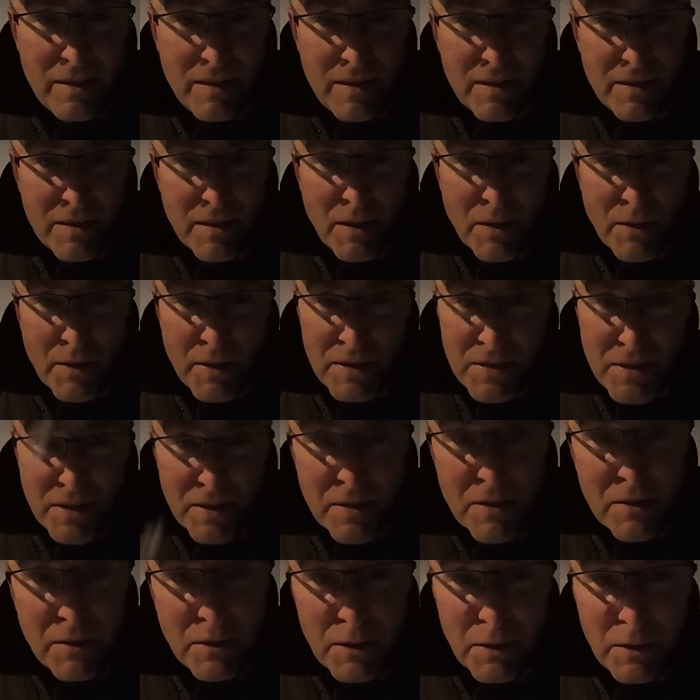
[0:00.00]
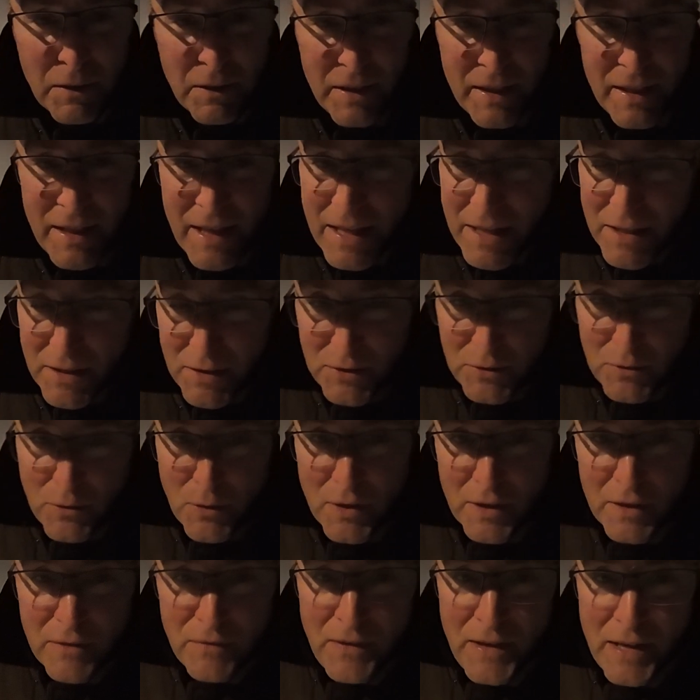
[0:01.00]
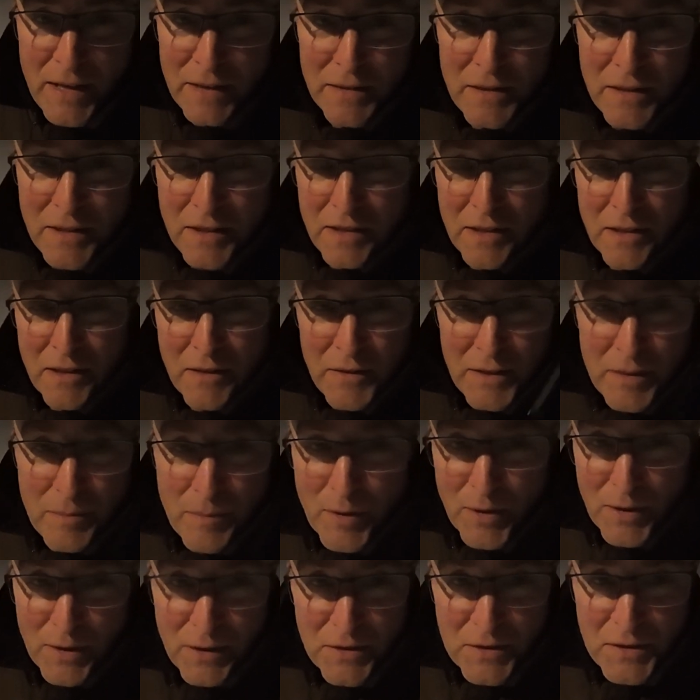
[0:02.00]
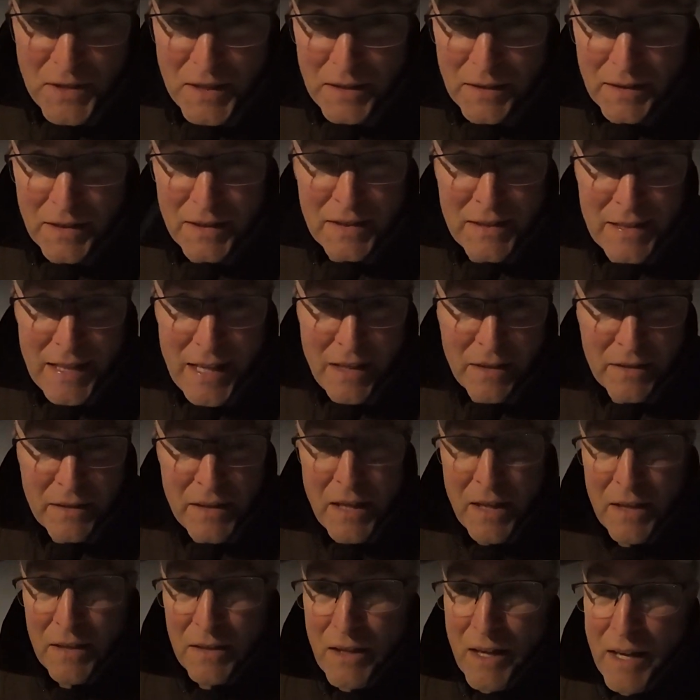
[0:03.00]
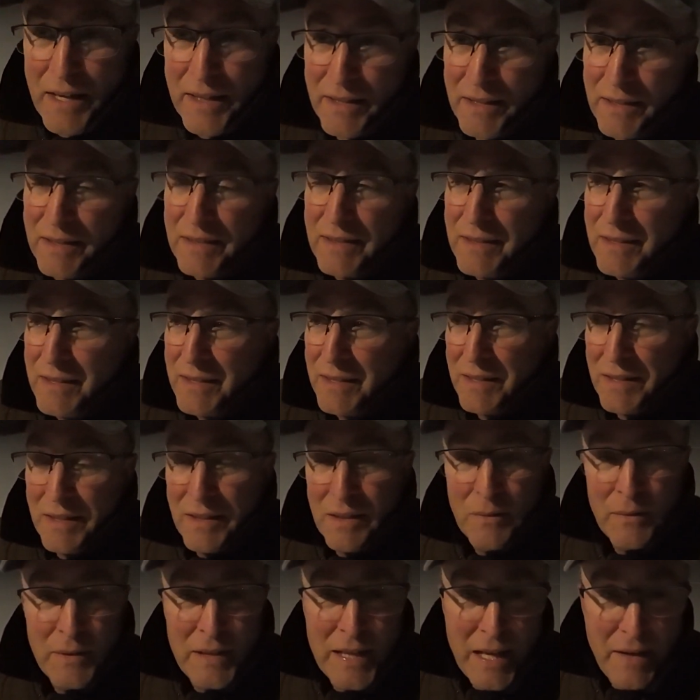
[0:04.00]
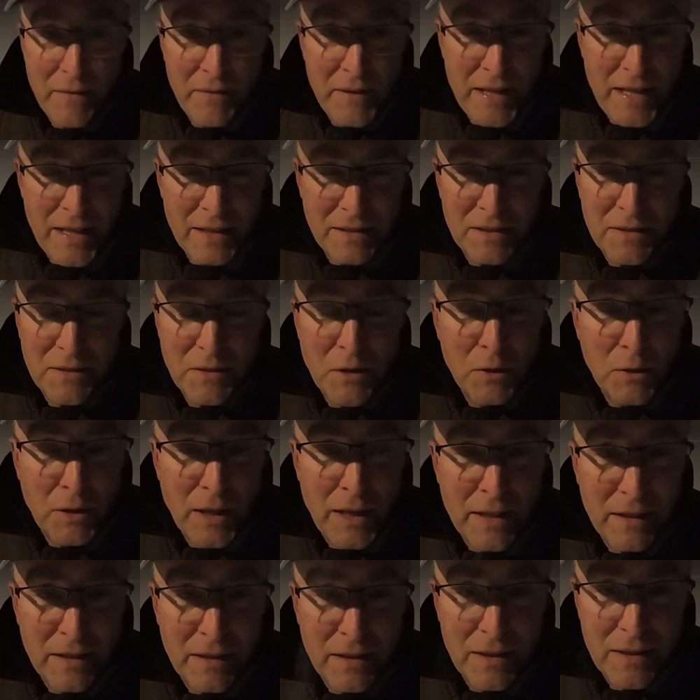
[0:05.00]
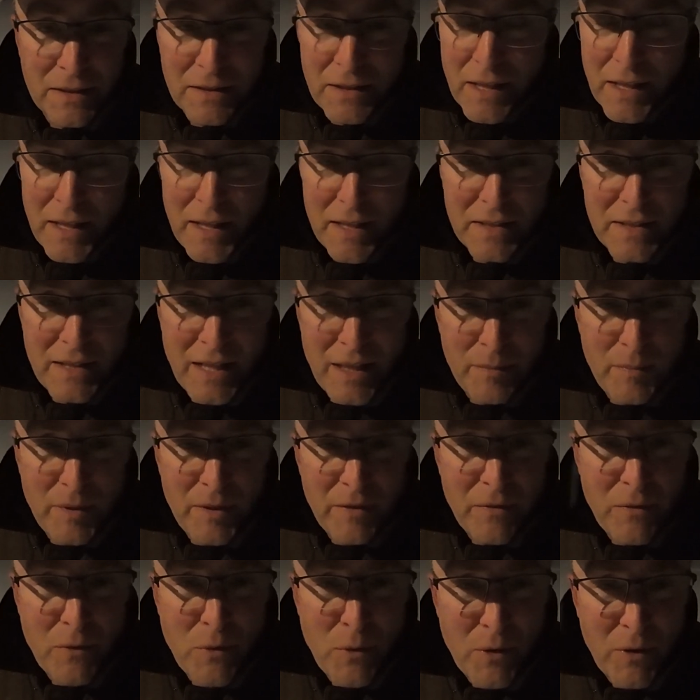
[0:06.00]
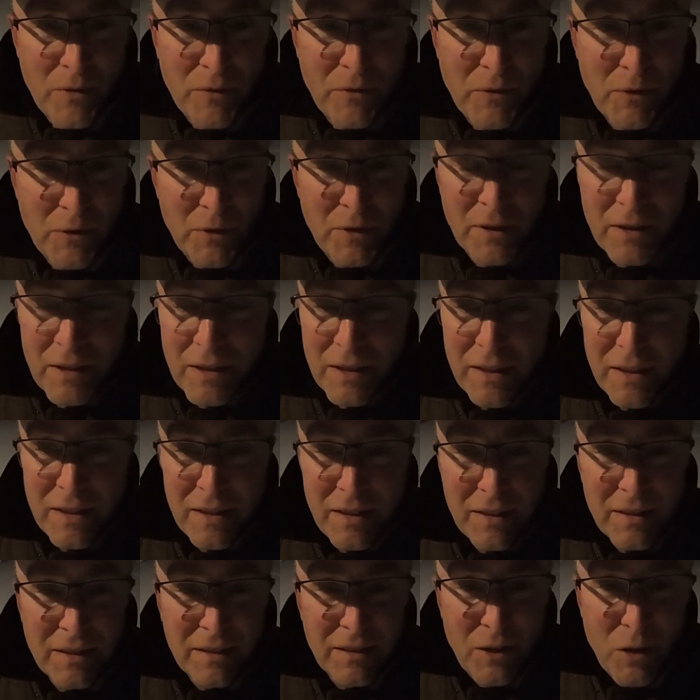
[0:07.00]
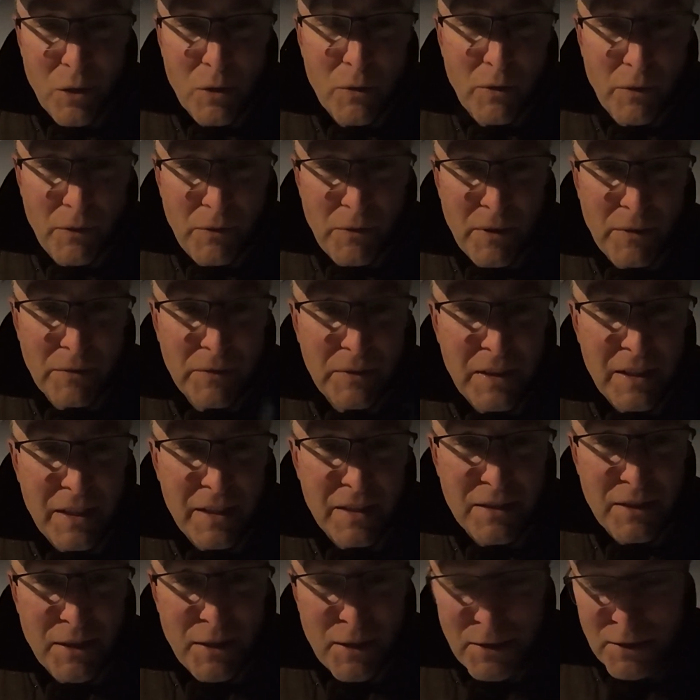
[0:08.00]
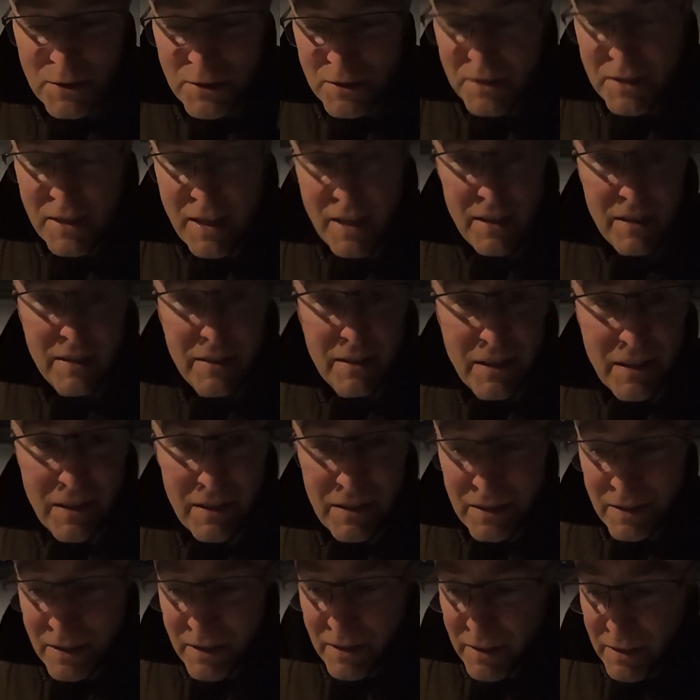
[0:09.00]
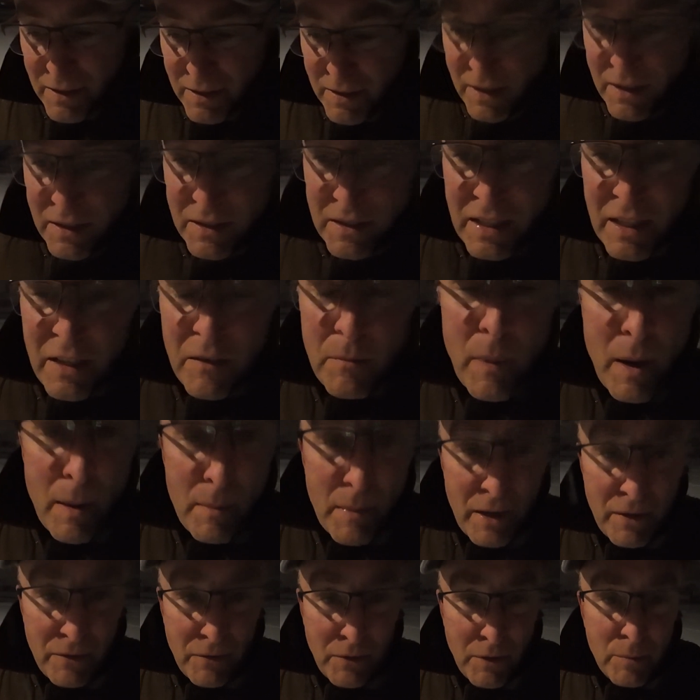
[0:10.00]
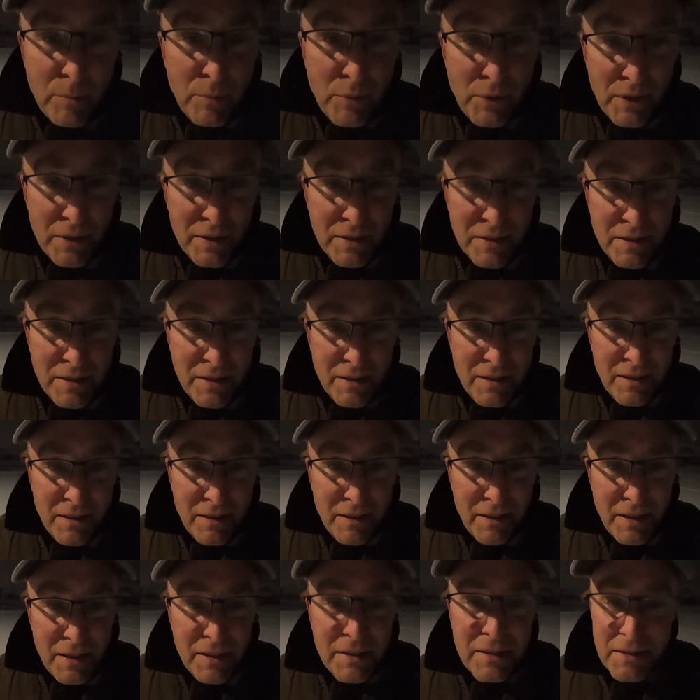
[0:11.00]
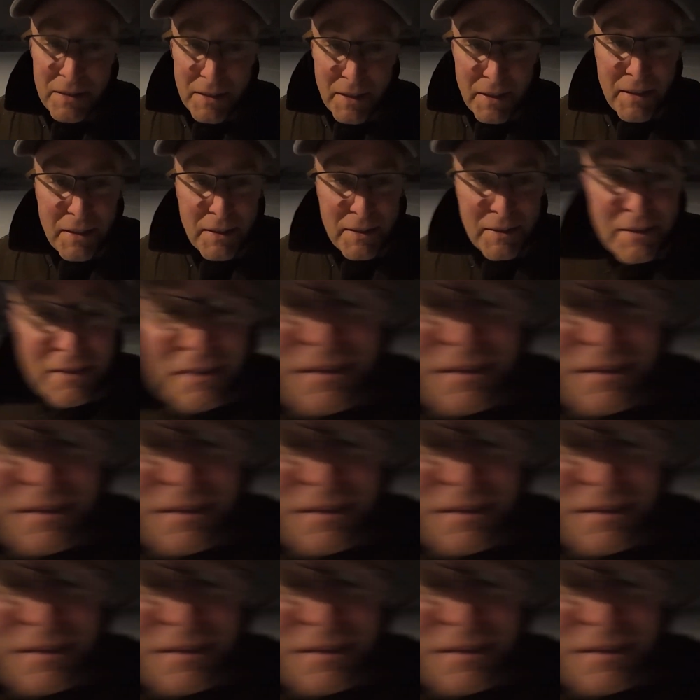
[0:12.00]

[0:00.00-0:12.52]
So this is clearly an historic event here in Murrells Inlet, South Carolina. We haven't had snow like this, like I said before, for over 15 years. And you can see by my footprints, it's sticking.